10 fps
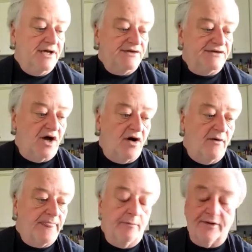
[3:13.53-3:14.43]

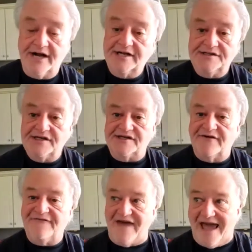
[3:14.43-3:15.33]
So Brennan's is a
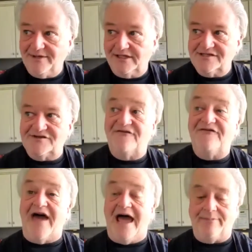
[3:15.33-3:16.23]
fabulous,
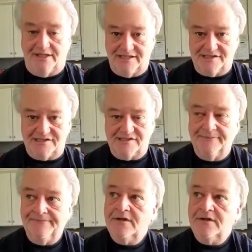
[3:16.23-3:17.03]
fabulous